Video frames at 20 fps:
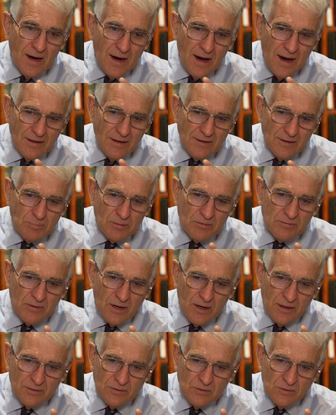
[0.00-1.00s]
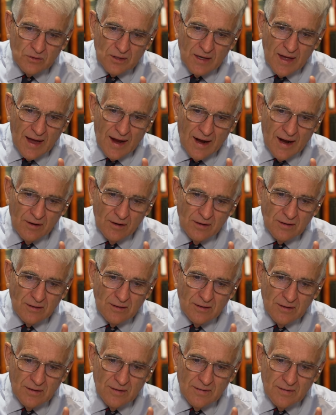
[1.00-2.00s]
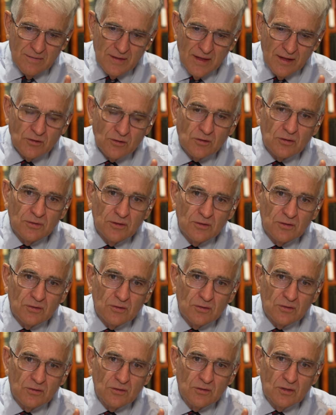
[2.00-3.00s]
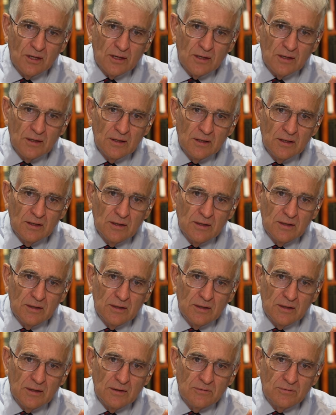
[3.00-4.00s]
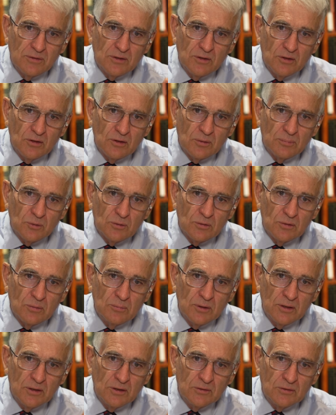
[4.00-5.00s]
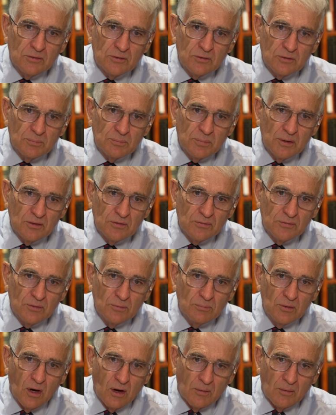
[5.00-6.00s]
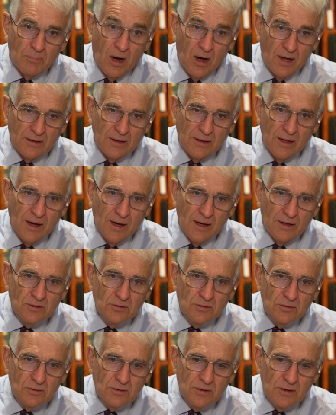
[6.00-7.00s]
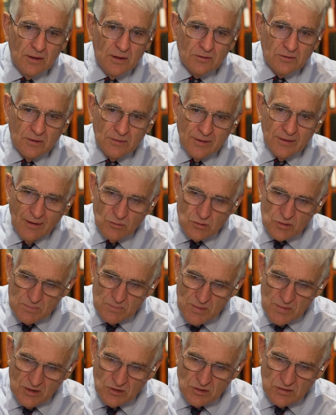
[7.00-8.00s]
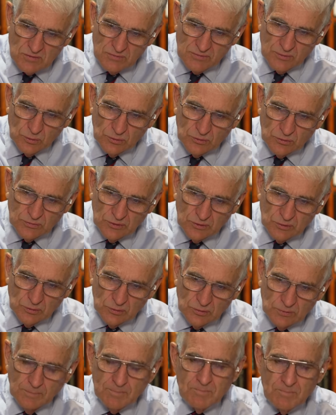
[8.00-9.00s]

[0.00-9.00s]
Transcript: And it provided the carrot and sufficient stick for Europe to emerge as a peaceful bloc, by and large. So that was a massive force for good.